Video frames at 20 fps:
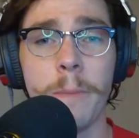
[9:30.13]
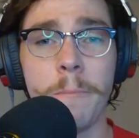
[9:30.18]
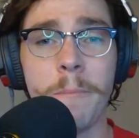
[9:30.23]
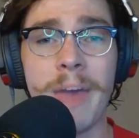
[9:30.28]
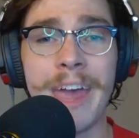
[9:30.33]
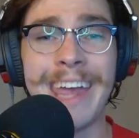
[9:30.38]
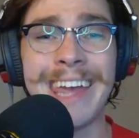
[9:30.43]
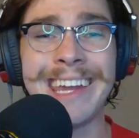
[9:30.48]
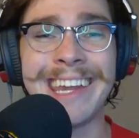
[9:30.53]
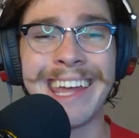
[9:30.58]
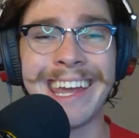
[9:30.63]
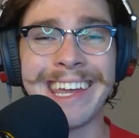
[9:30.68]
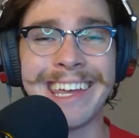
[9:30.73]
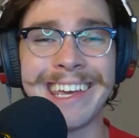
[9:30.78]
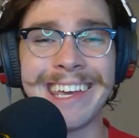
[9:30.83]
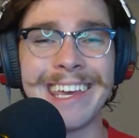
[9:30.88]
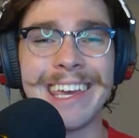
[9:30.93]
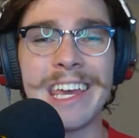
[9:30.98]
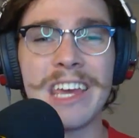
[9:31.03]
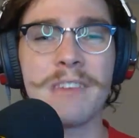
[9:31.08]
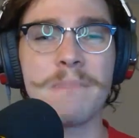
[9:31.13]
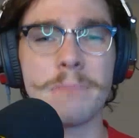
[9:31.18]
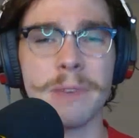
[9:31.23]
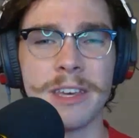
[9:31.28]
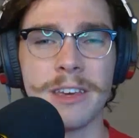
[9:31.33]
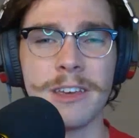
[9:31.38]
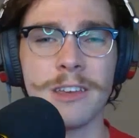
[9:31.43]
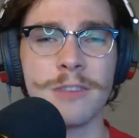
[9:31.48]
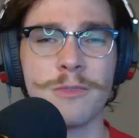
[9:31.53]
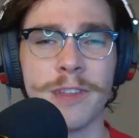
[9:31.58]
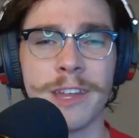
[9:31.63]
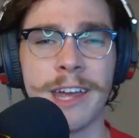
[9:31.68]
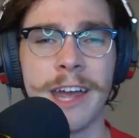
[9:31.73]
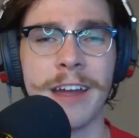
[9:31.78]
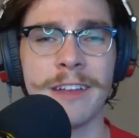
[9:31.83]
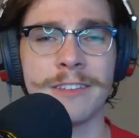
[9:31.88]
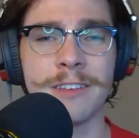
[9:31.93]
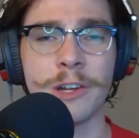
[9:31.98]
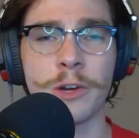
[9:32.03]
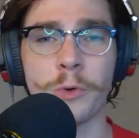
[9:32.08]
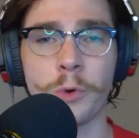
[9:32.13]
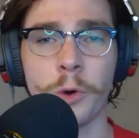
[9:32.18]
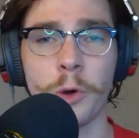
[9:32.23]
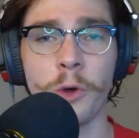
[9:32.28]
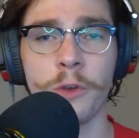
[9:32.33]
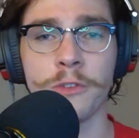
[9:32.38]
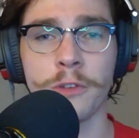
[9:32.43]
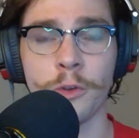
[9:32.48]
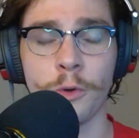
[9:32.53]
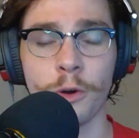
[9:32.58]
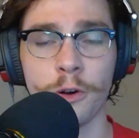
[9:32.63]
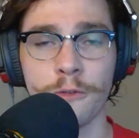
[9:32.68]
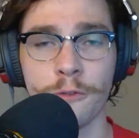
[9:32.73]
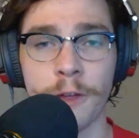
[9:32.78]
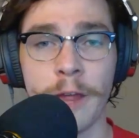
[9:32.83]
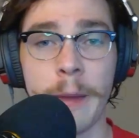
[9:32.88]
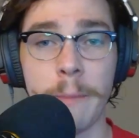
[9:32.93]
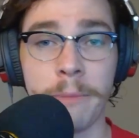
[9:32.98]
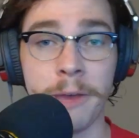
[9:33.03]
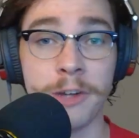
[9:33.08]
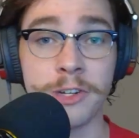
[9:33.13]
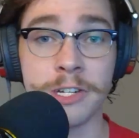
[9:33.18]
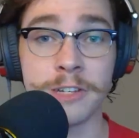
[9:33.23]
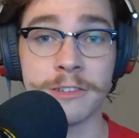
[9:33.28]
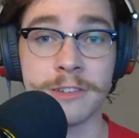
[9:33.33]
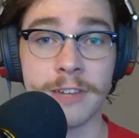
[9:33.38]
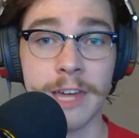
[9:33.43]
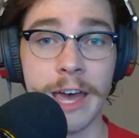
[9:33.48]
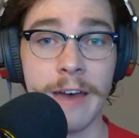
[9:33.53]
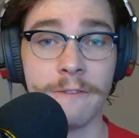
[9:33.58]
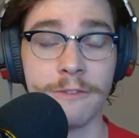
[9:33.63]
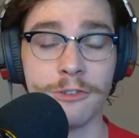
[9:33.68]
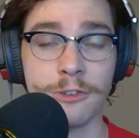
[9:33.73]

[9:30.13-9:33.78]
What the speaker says: main and key piece for the Kansas City Royals in order for that pitching staff